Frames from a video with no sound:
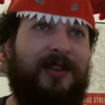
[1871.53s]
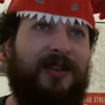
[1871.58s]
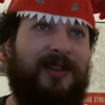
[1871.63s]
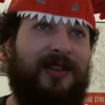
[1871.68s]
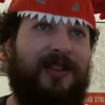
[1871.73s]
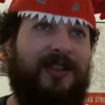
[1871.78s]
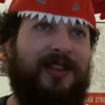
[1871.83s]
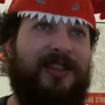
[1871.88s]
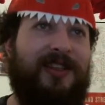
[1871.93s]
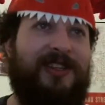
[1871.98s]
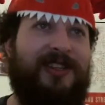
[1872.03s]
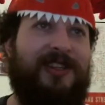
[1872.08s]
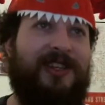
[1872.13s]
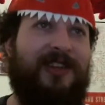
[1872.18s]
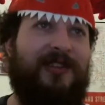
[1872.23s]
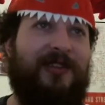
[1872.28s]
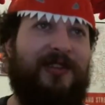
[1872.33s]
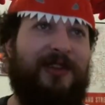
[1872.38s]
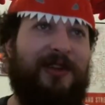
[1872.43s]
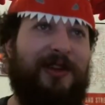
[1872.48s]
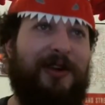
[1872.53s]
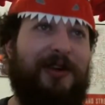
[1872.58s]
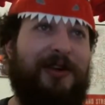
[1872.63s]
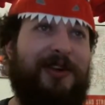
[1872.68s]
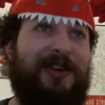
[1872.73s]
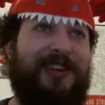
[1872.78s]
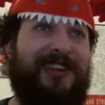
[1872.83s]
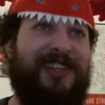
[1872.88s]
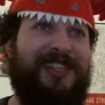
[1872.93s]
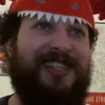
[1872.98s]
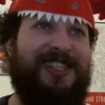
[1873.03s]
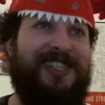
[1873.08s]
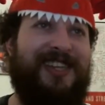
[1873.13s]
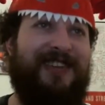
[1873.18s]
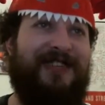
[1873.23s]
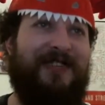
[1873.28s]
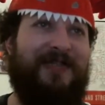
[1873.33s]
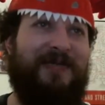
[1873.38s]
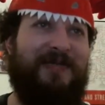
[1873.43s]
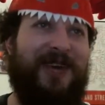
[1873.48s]
The Sift Lord or the
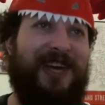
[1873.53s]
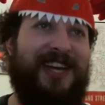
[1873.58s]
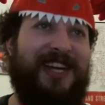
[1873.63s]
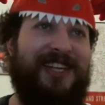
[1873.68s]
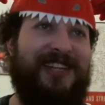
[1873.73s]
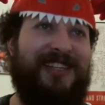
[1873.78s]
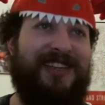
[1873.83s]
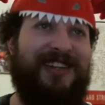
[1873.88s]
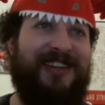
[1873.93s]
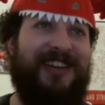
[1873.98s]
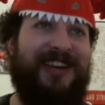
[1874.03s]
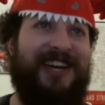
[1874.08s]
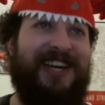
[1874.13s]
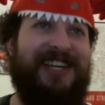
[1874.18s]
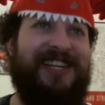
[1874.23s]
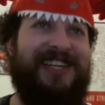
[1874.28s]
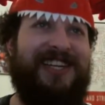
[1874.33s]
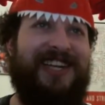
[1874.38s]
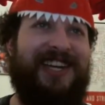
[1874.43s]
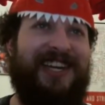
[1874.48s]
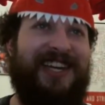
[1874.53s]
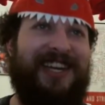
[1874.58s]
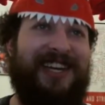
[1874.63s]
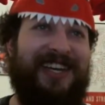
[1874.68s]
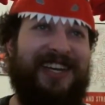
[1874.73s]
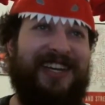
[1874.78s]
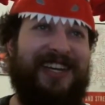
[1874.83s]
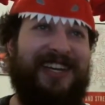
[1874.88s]
Sift Master, indeed.